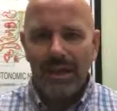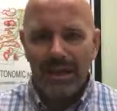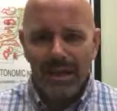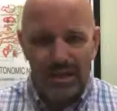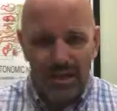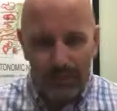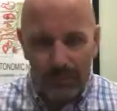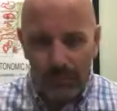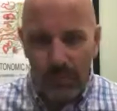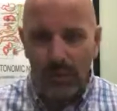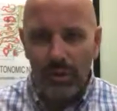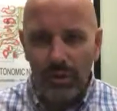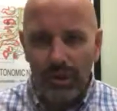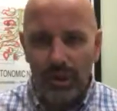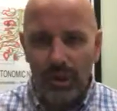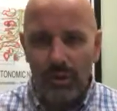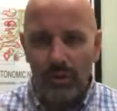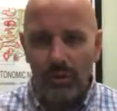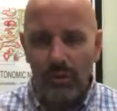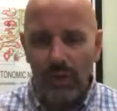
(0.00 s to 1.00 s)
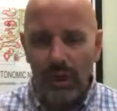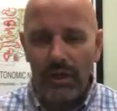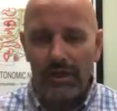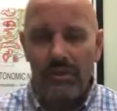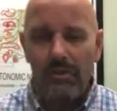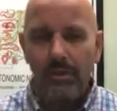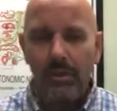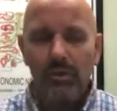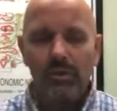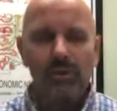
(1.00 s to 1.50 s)
can communicate the way
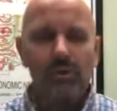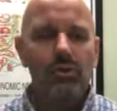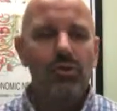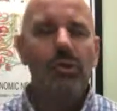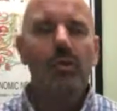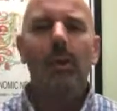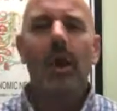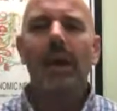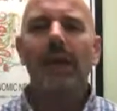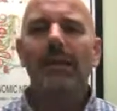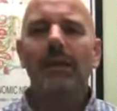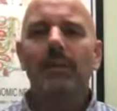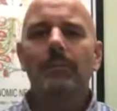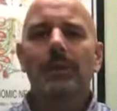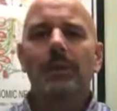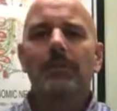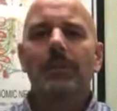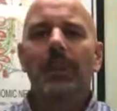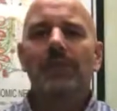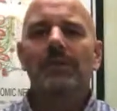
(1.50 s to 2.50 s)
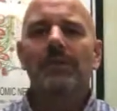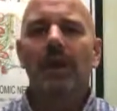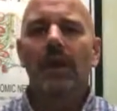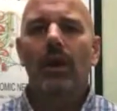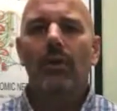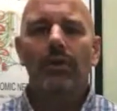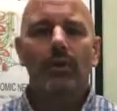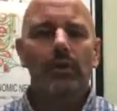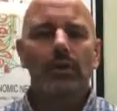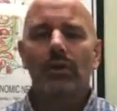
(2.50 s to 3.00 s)
it's supposed to, your body can be much
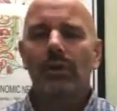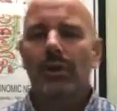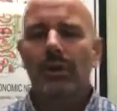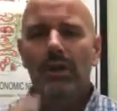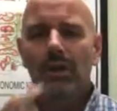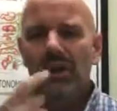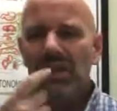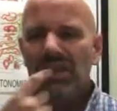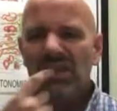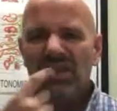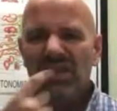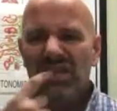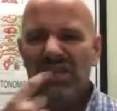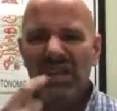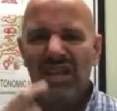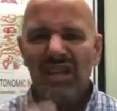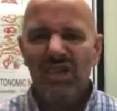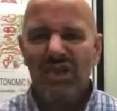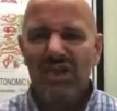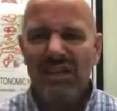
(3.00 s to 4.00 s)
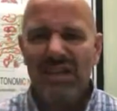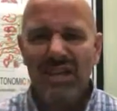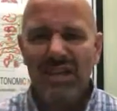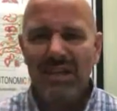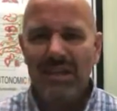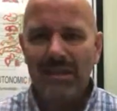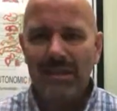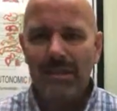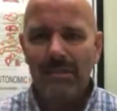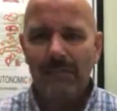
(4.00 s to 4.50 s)
healthier, just like your
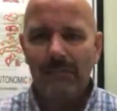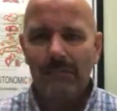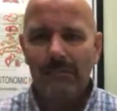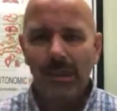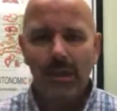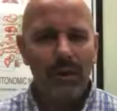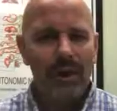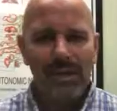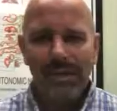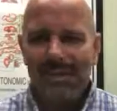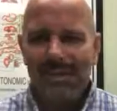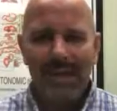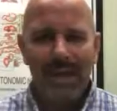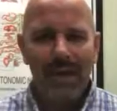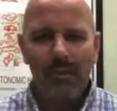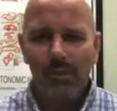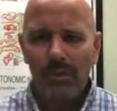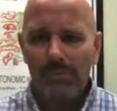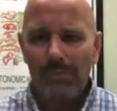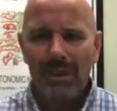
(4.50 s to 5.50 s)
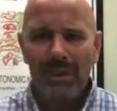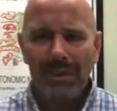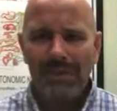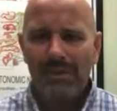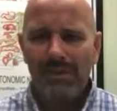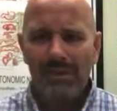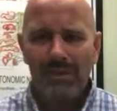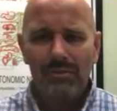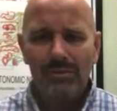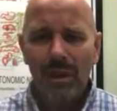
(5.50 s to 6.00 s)
teeth. All right, you can't
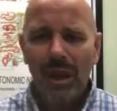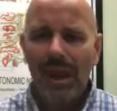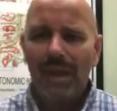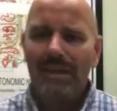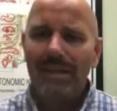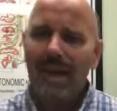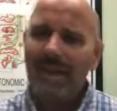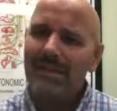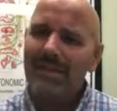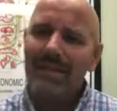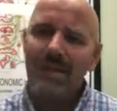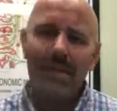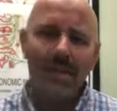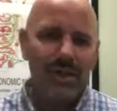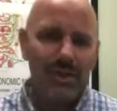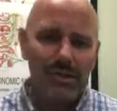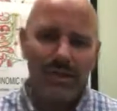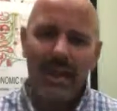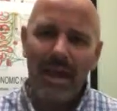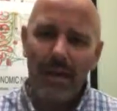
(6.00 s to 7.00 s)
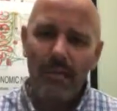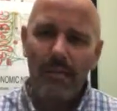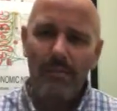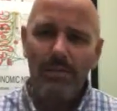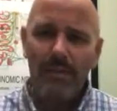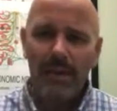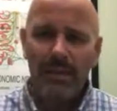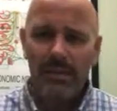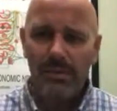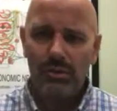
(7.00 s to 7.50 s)
replace your spine, guys. You can't
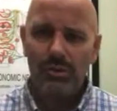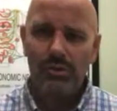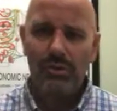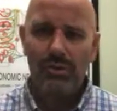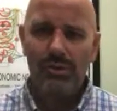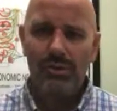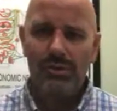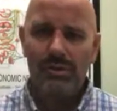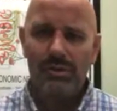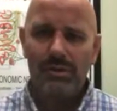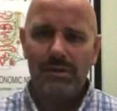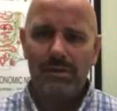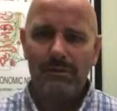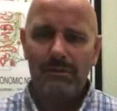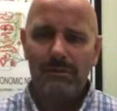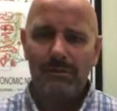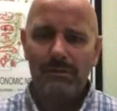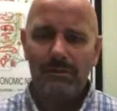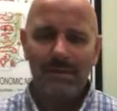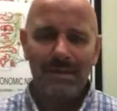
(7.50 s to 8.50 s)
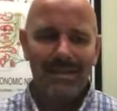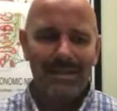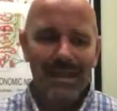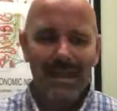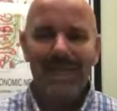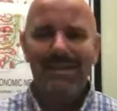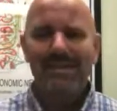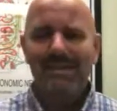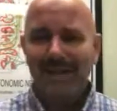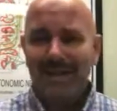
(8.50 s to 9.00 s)
replace your nervous system.
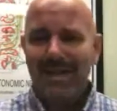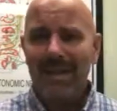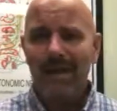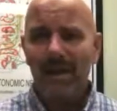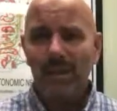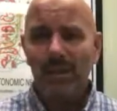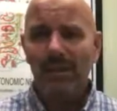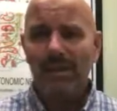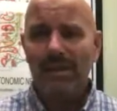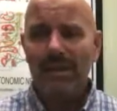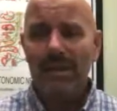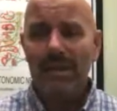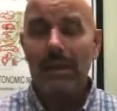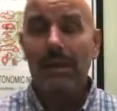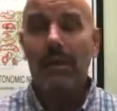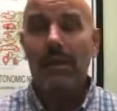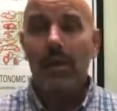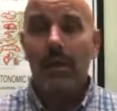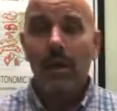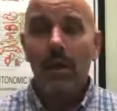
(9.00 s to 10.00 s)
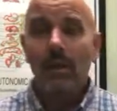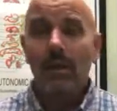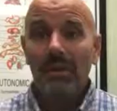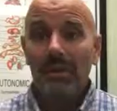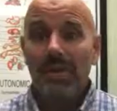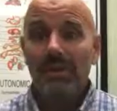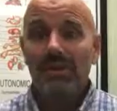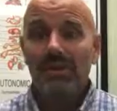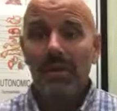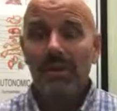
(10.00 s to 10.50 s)
Yes, take care of your teeth, but
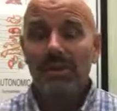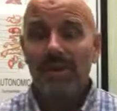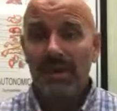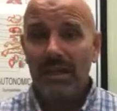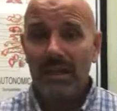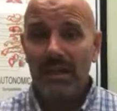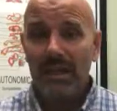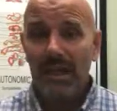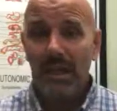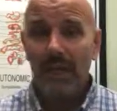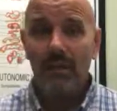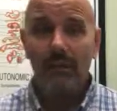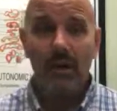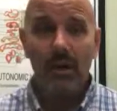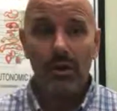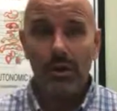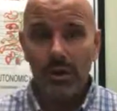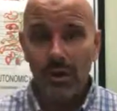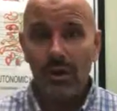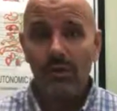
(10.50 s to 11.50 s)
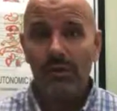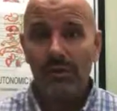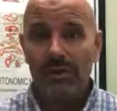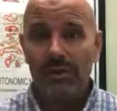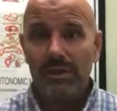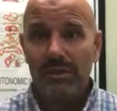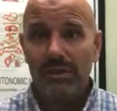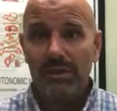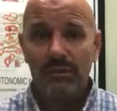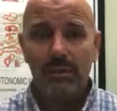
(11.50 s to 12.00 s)
let's start taking care of our nervous
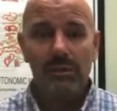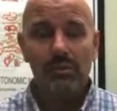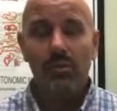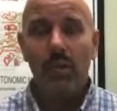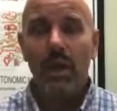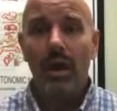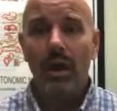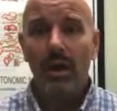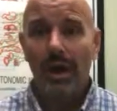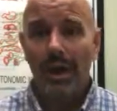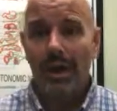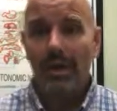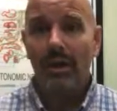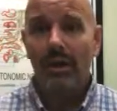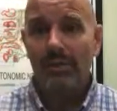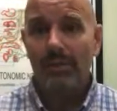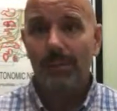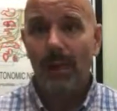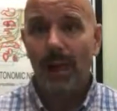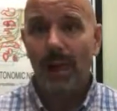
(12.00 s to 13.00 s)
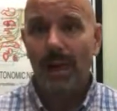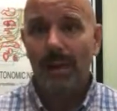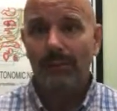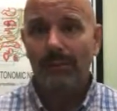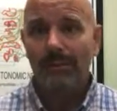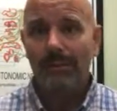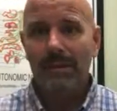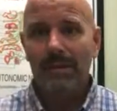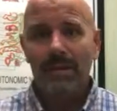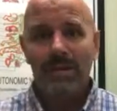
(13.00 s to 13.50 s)
system as well and our spine